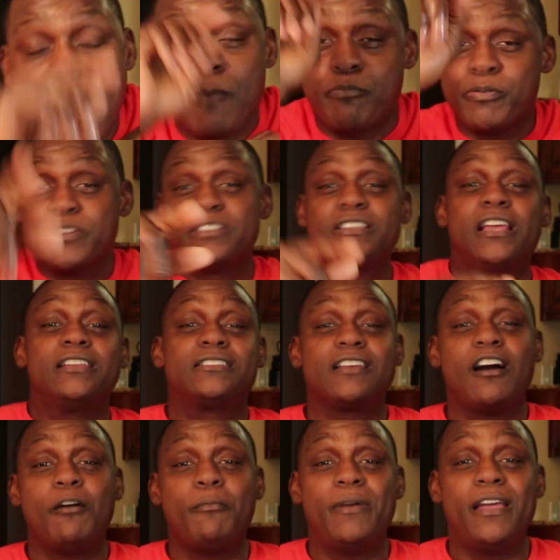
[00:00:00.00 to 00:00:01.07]
I appreciate
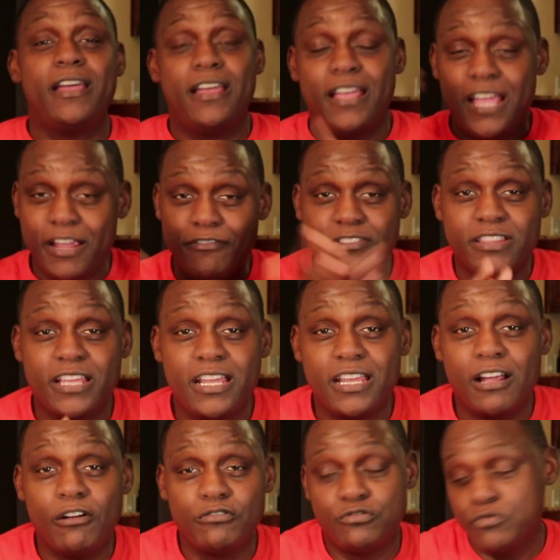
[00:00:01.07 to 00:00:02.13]
y'all, man. Everything
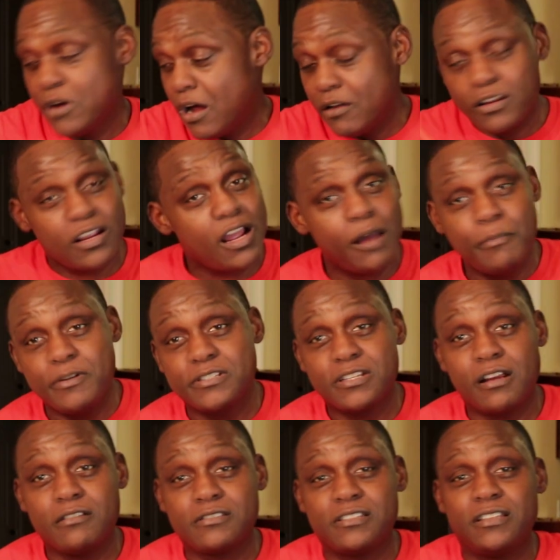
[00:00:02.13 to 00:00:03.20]
y'all do, all the comments
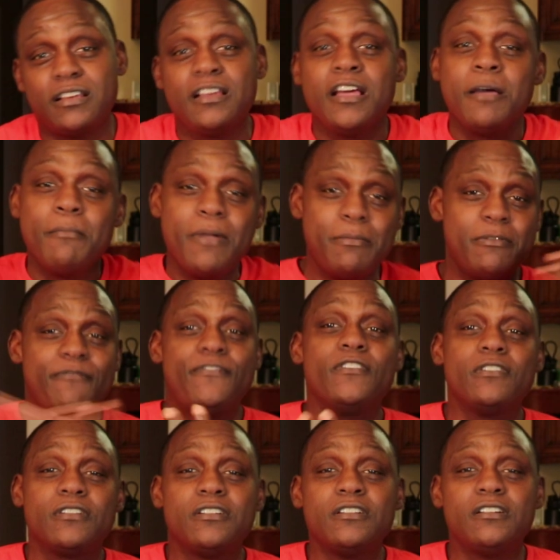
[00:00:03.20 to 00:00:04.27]
y'all send made me
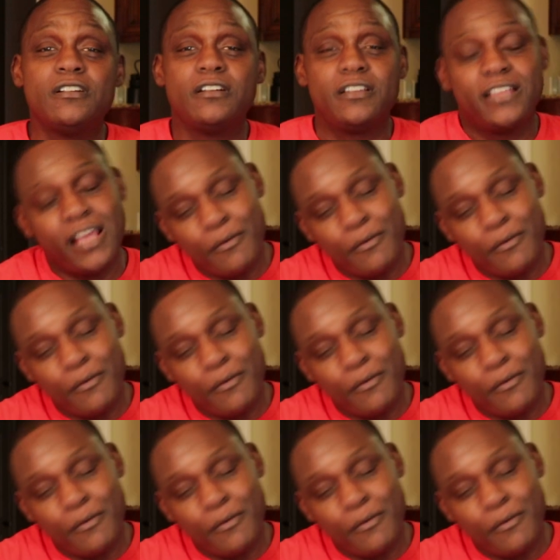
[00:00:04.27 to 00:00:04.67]
feel good.